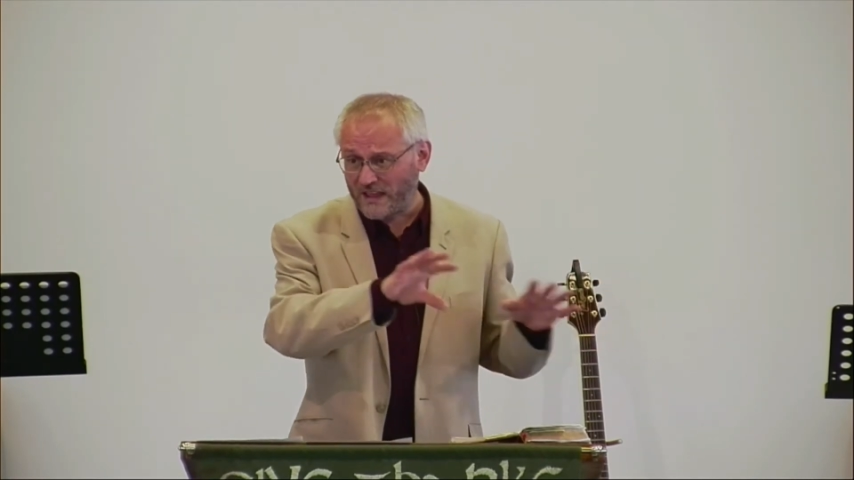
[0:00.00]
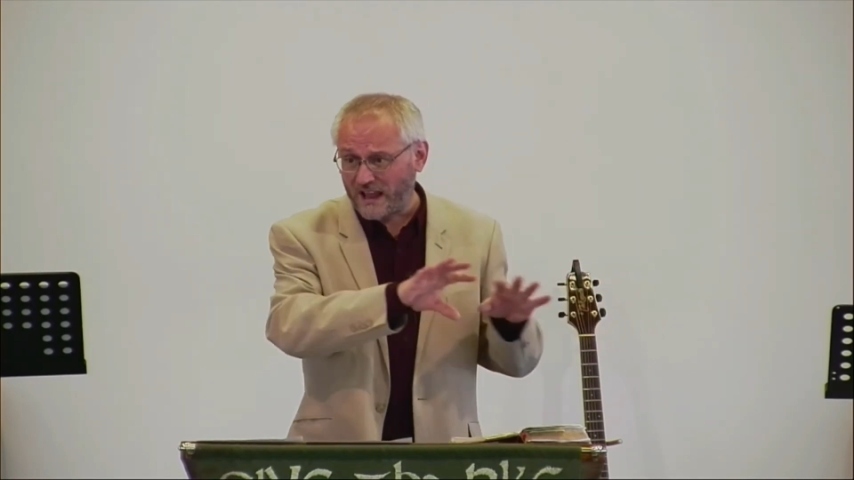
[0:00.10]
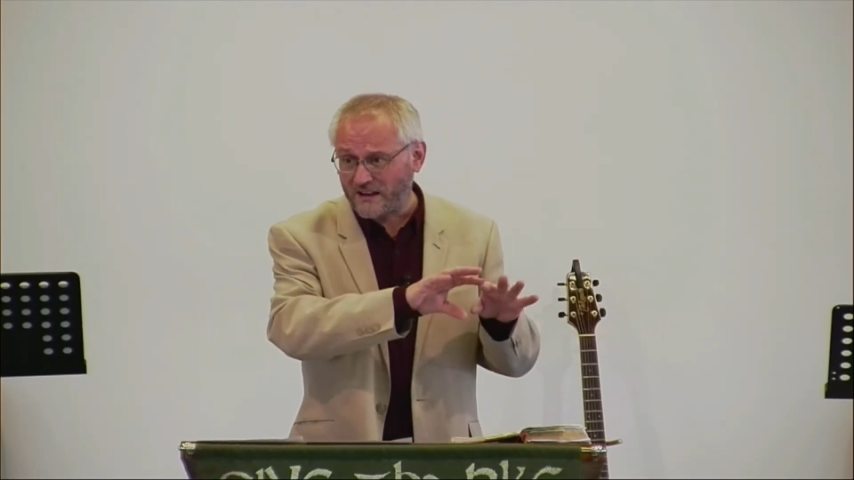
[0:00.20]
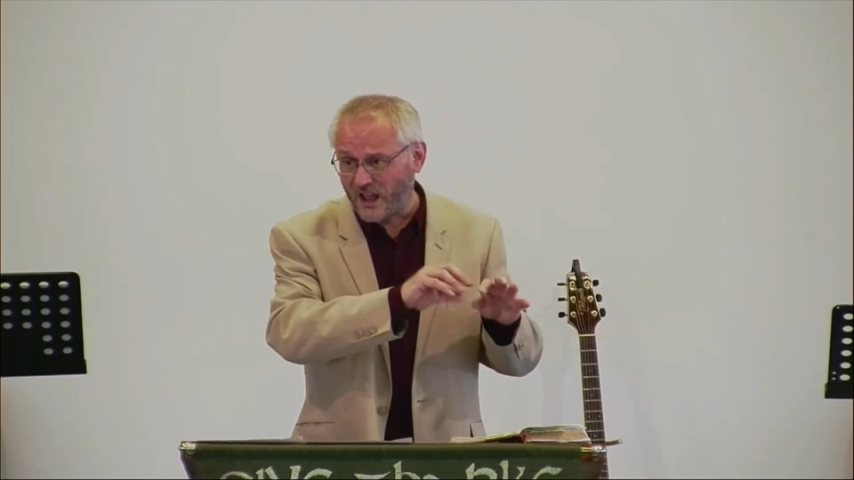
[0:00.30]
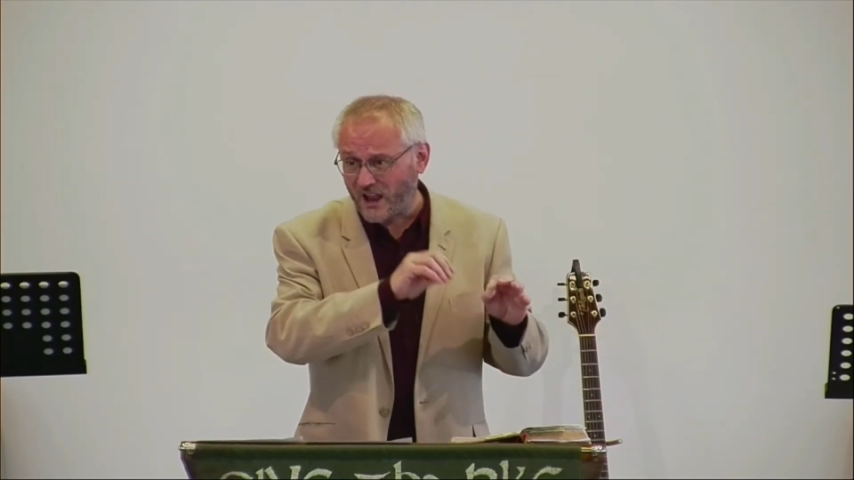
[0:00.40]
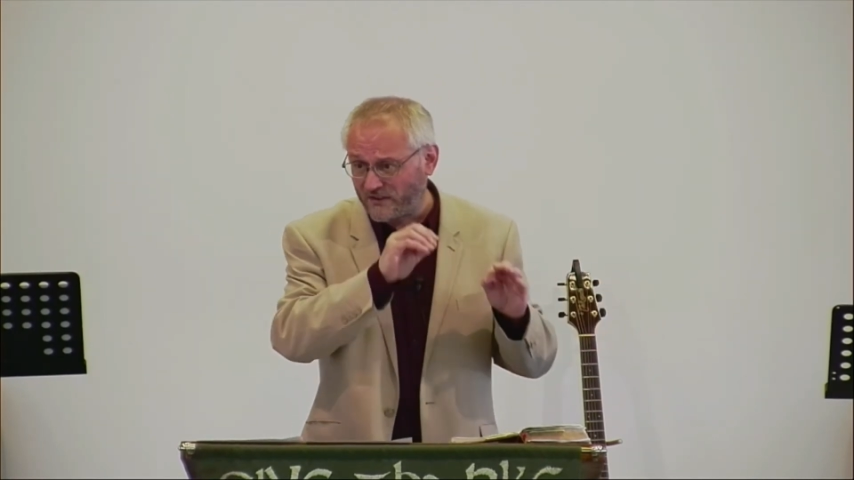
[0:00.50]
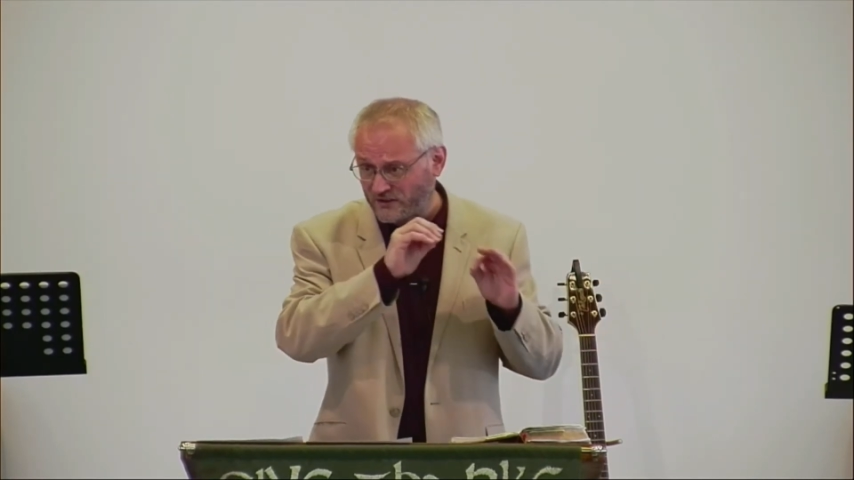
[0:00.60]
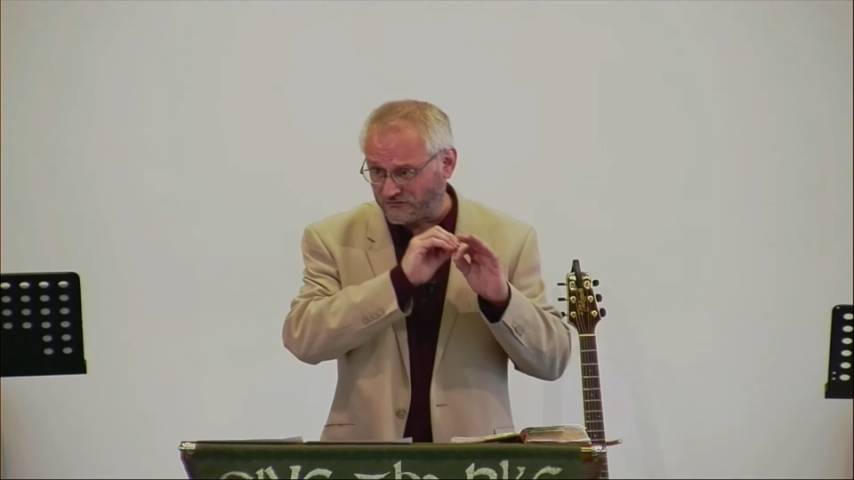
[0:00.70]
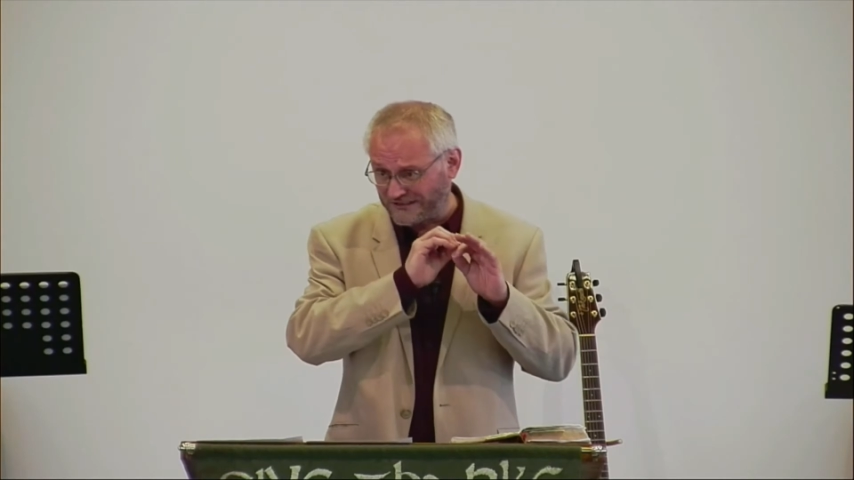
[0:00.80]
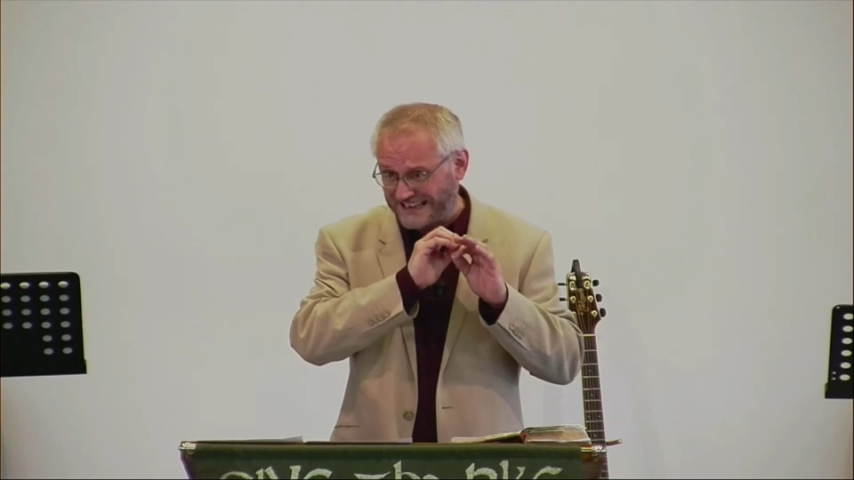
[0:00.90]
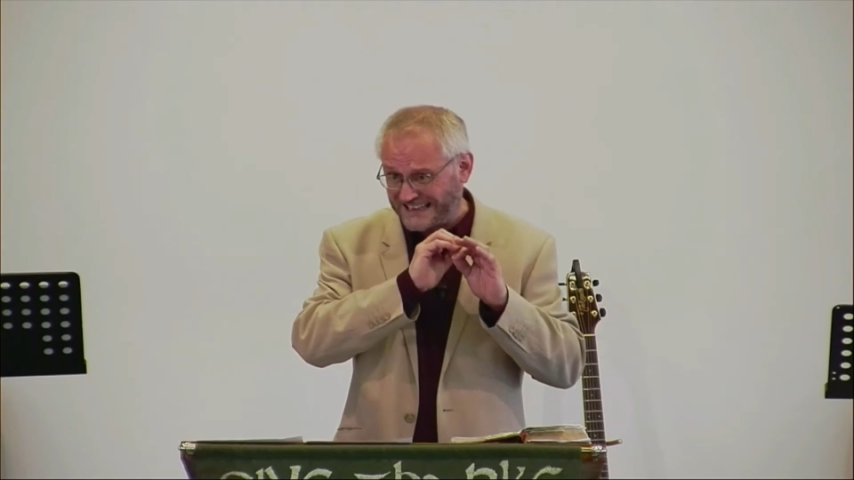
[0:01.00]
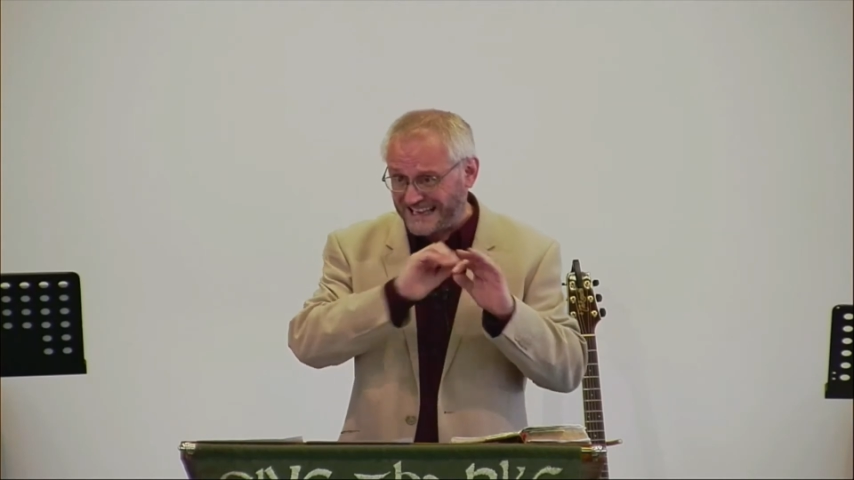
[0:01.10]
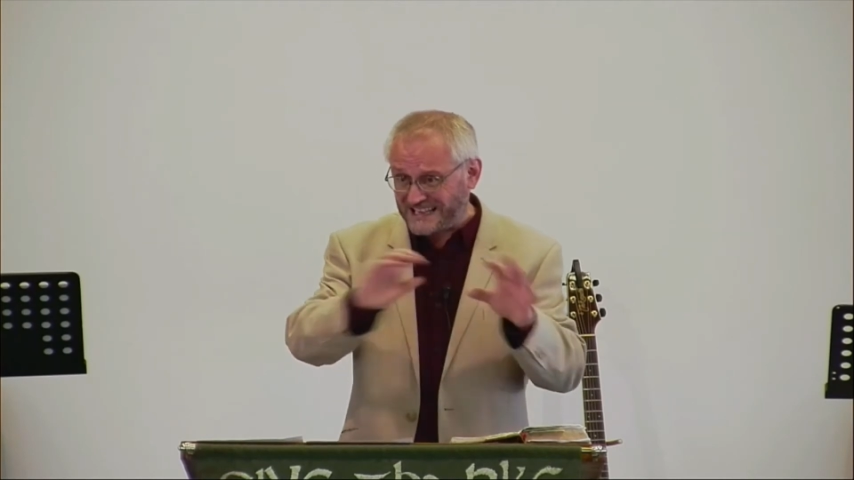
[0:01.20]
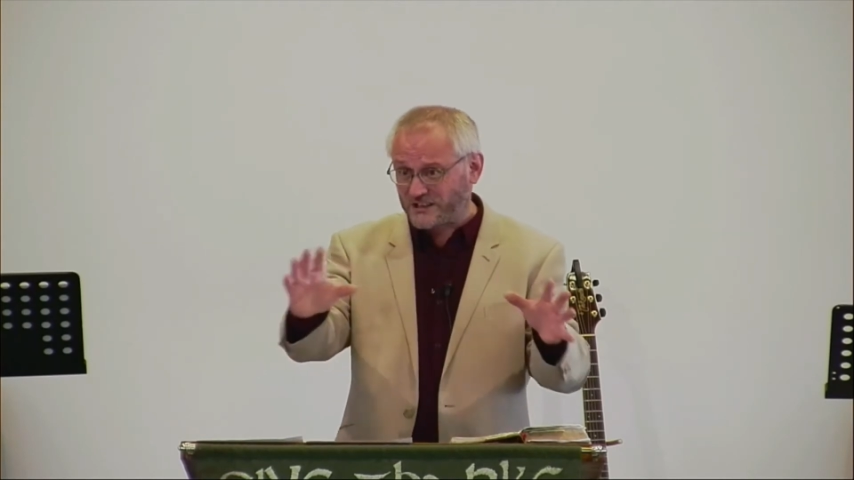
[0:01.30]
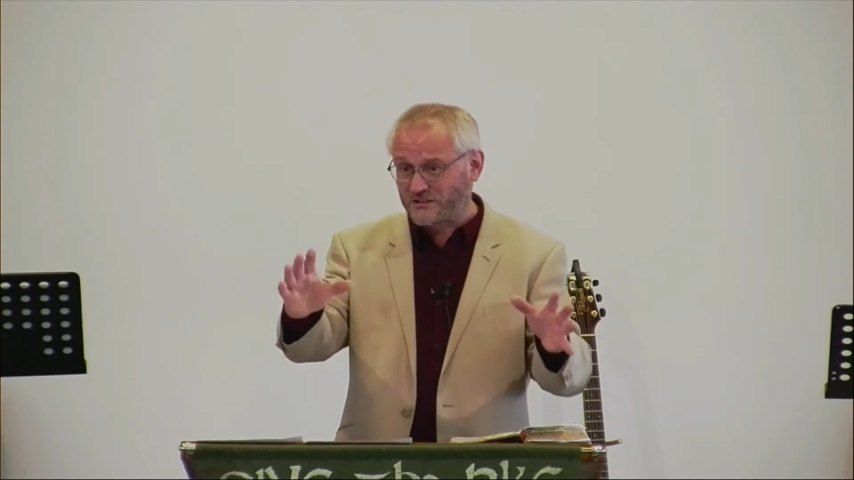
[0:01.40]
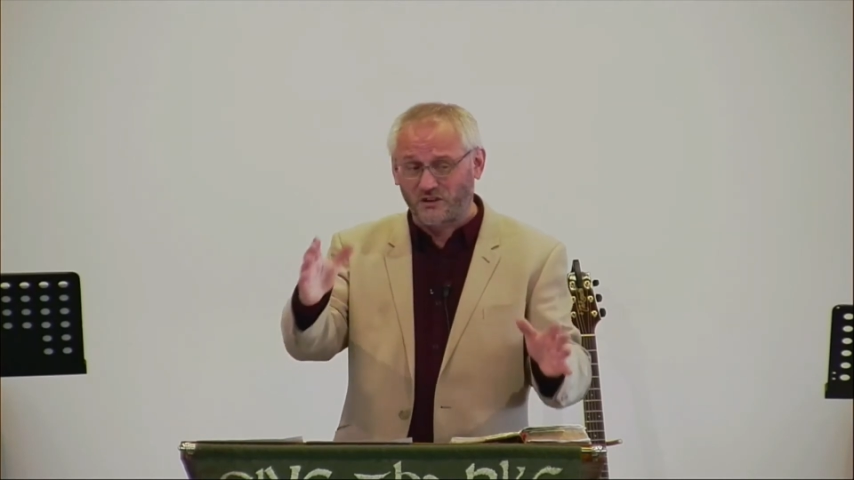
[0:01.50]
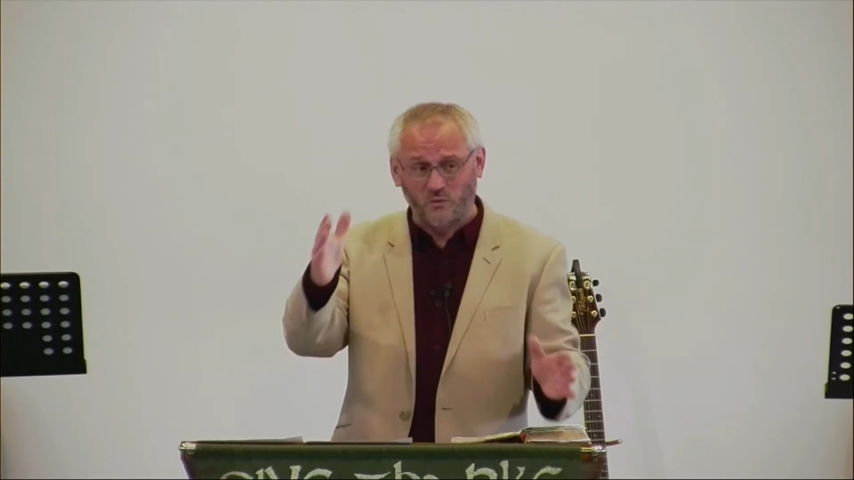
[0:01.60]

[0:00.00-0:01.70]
that life is released into